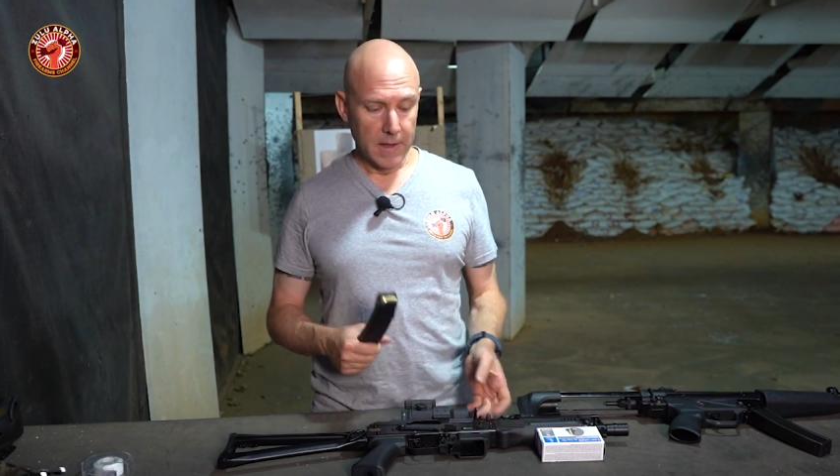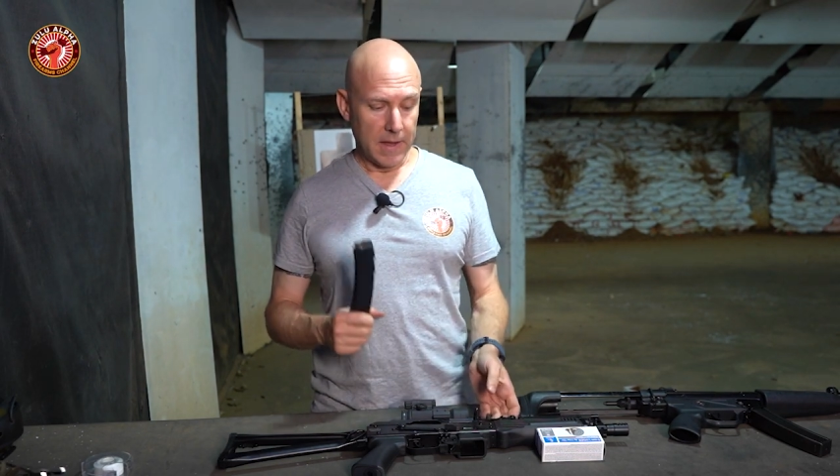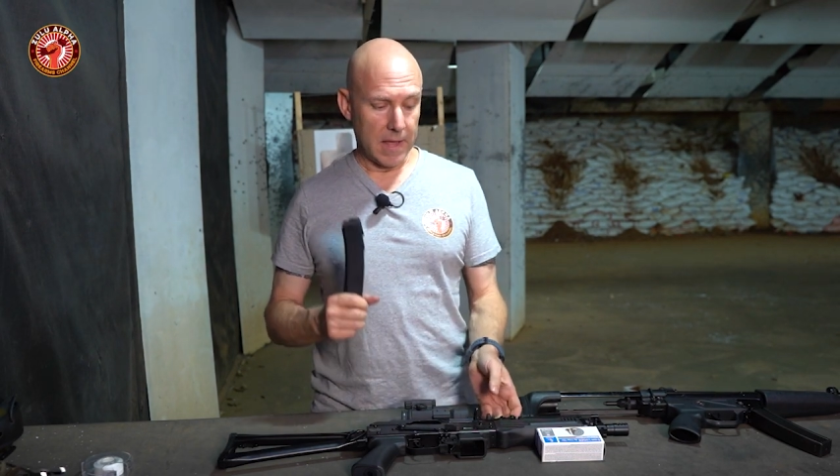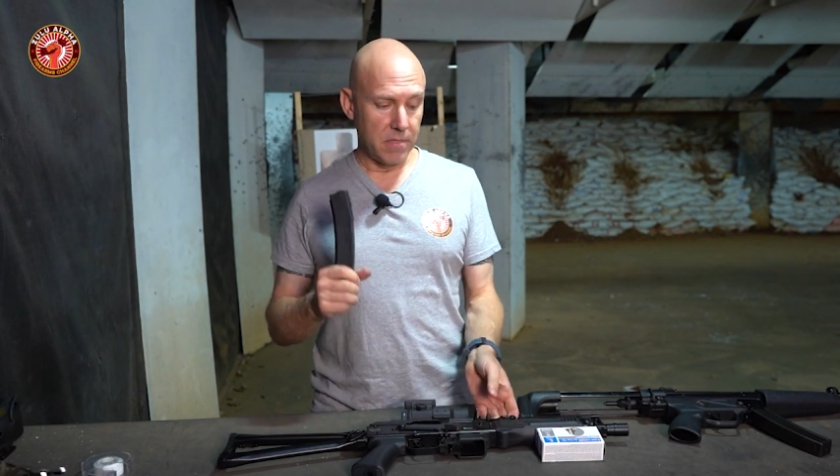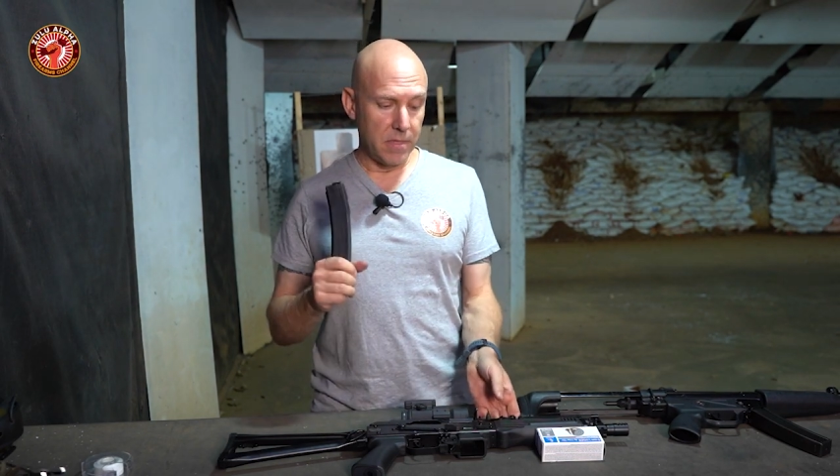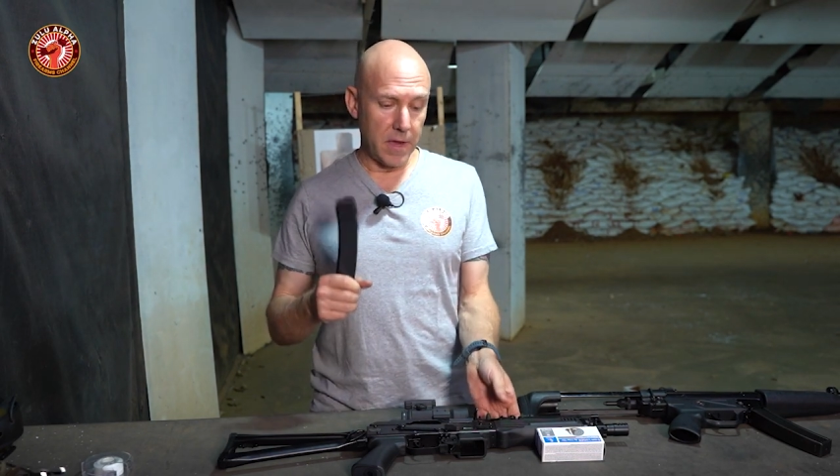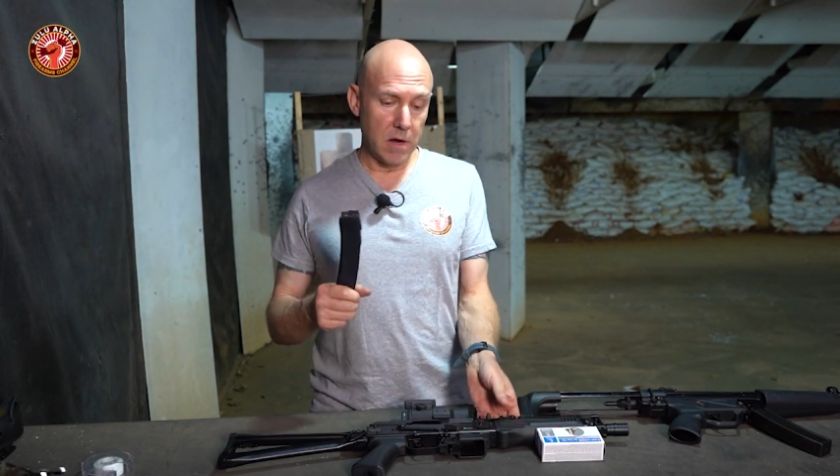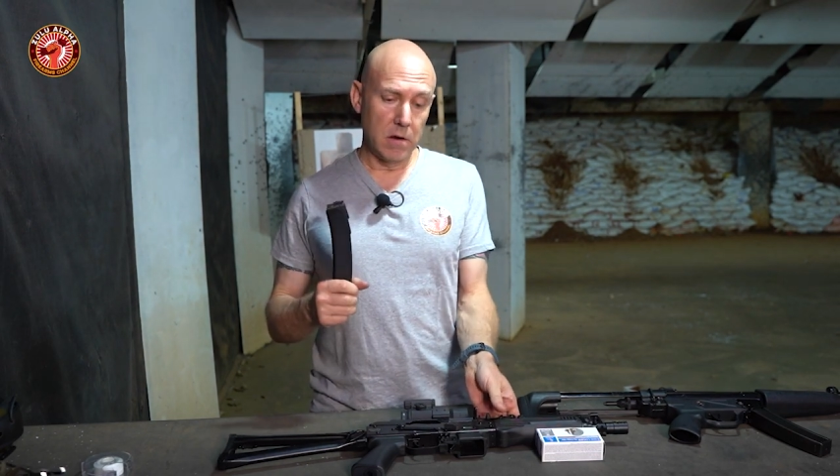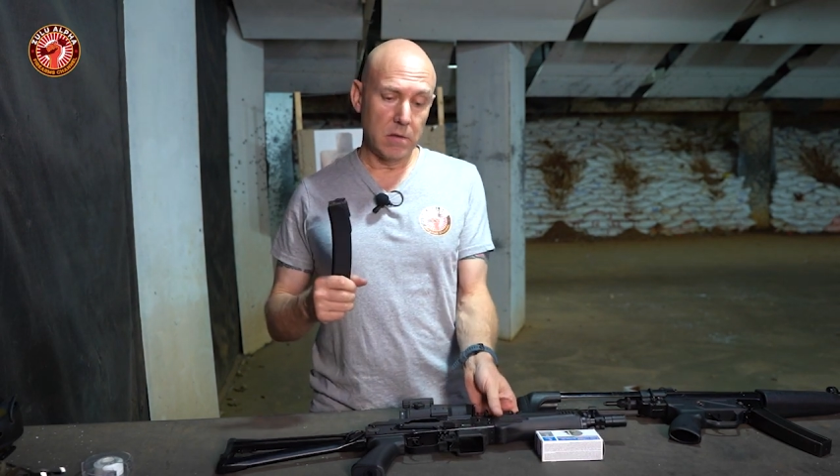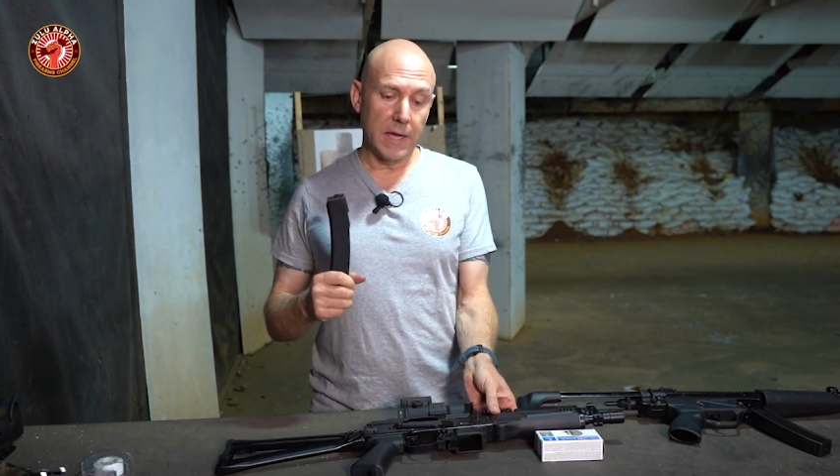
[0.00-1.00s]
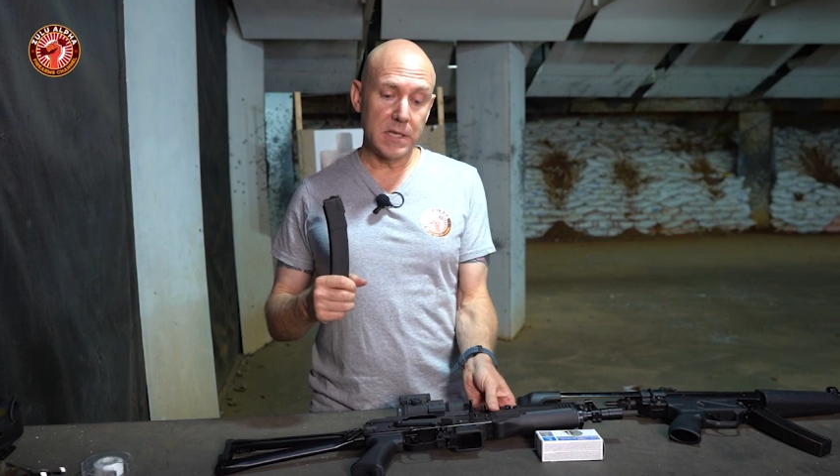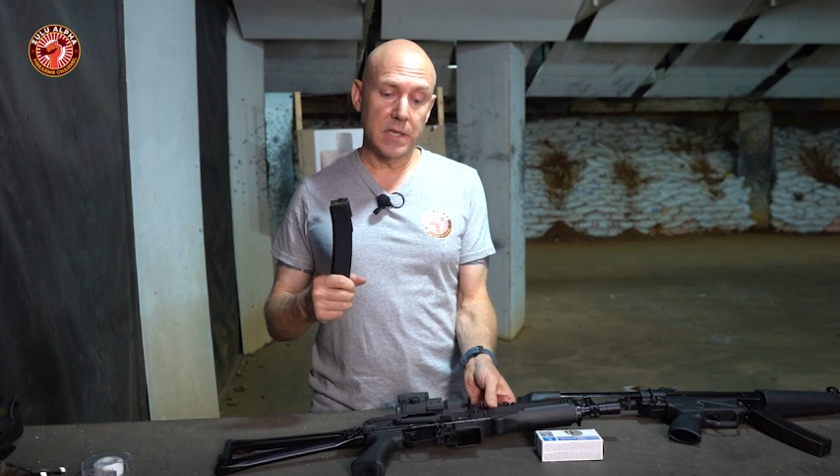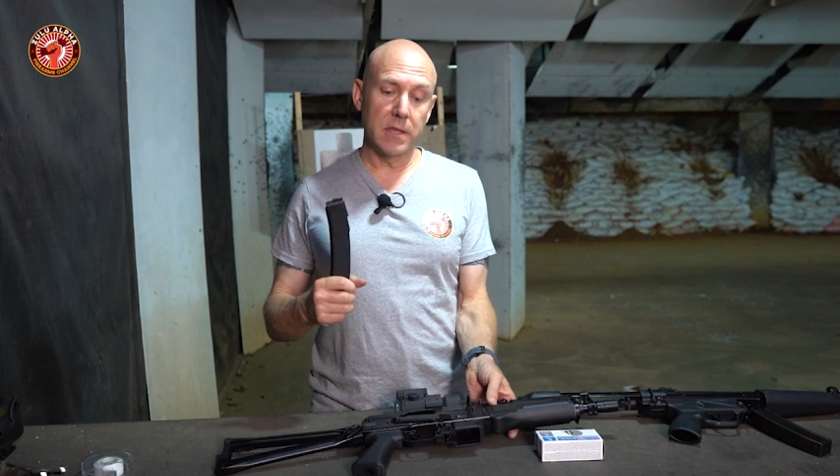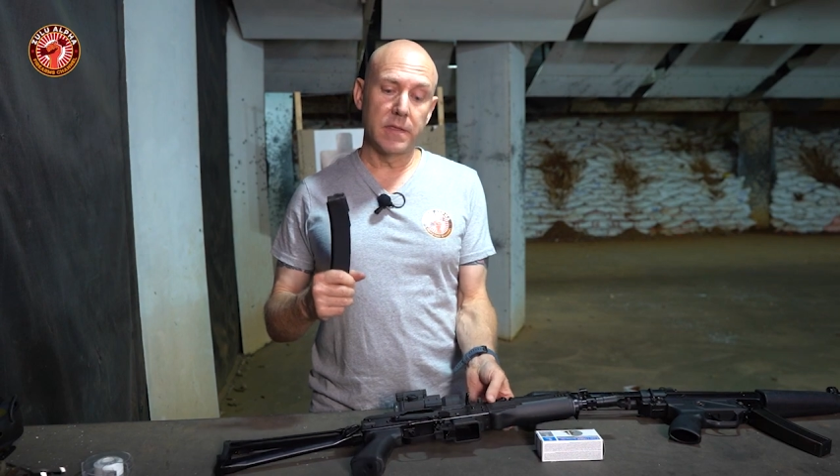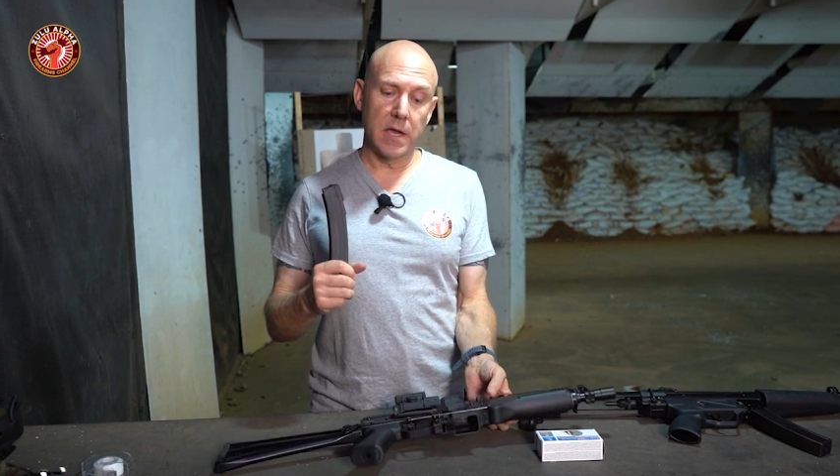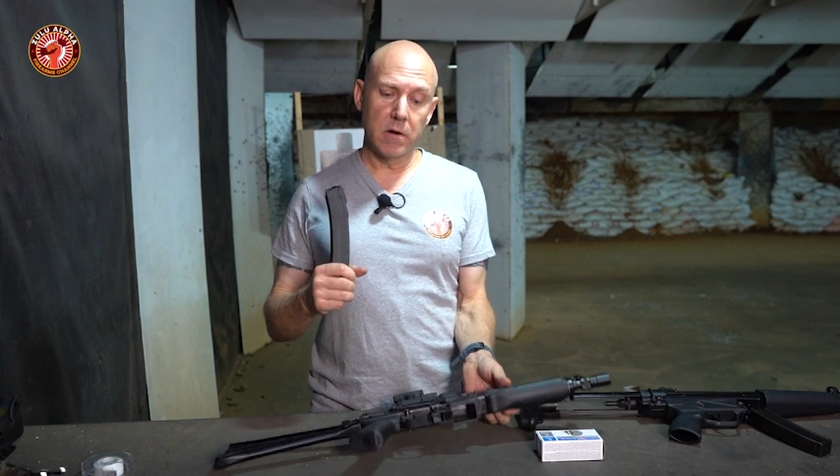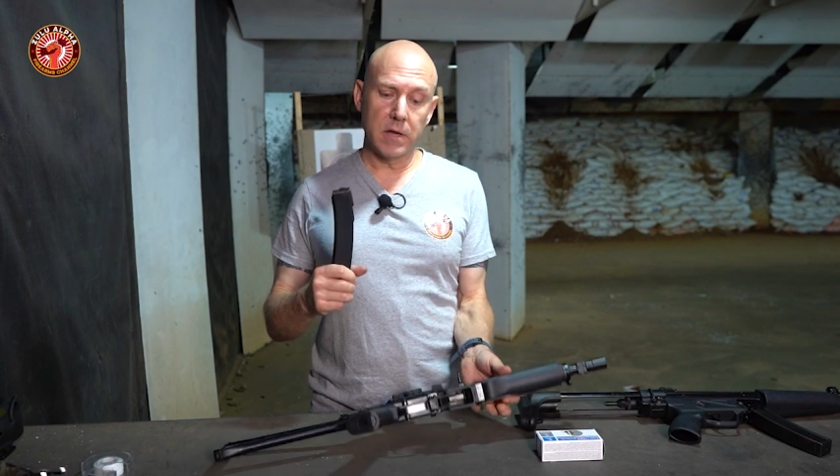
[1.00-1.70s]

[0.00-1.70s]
and they said that their